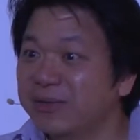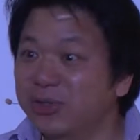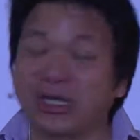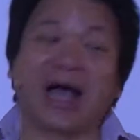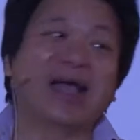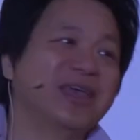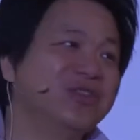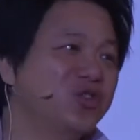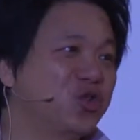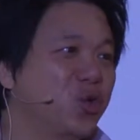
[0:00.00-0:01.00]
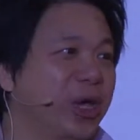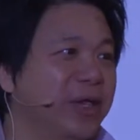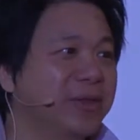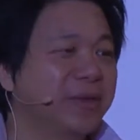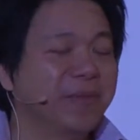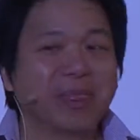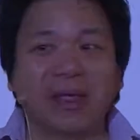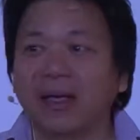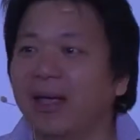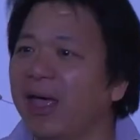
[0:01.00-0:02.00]
giant squid,
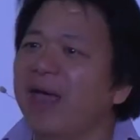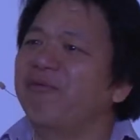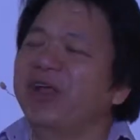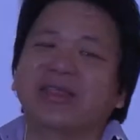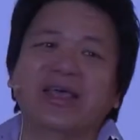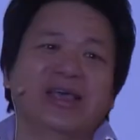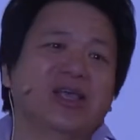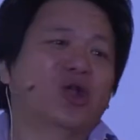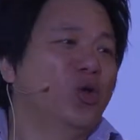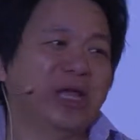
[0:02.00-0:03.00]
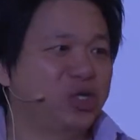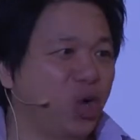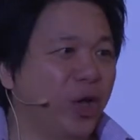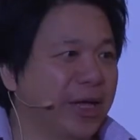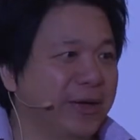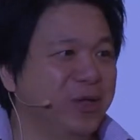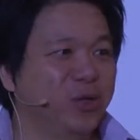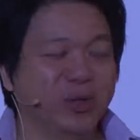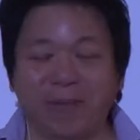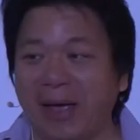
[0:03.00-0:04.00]
everything, including Jonah,
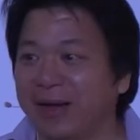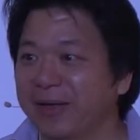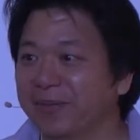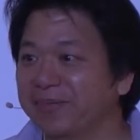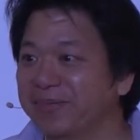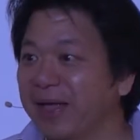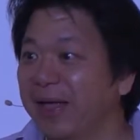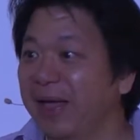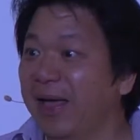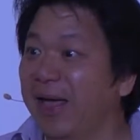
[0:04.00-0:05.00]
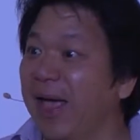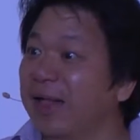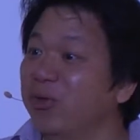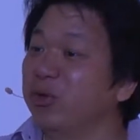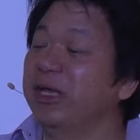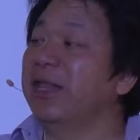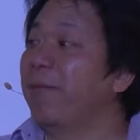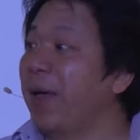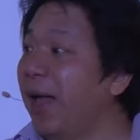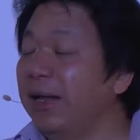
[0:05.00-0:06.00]
into the belly. And in the
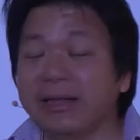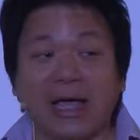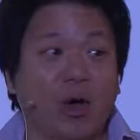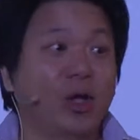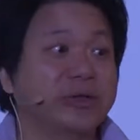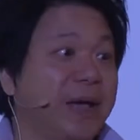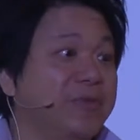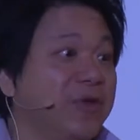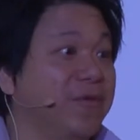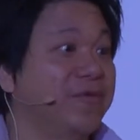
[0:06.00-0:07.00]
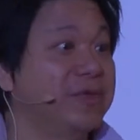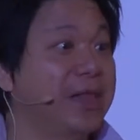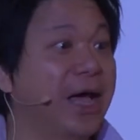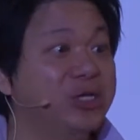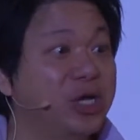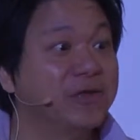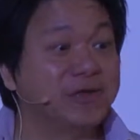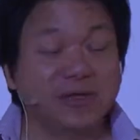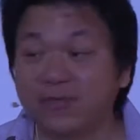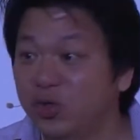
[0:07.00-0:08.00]
belly, there are all types of
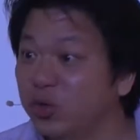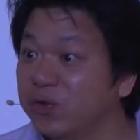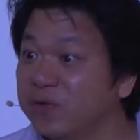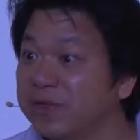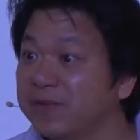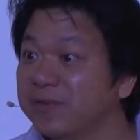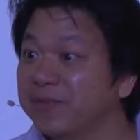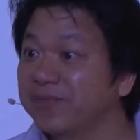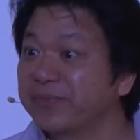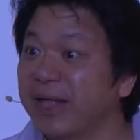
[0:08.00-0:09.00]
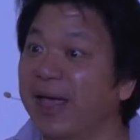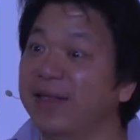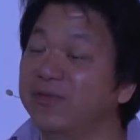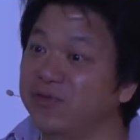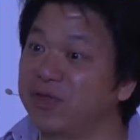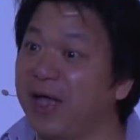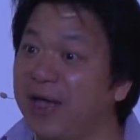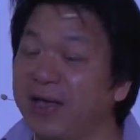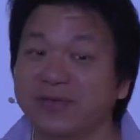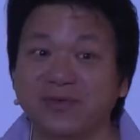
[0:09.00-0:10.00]
digestive juices,
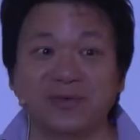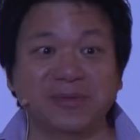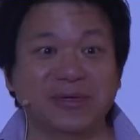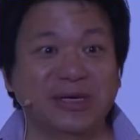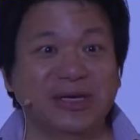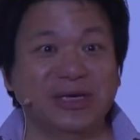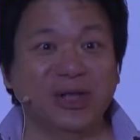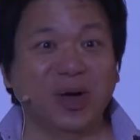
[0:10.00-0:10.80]
enzymes, you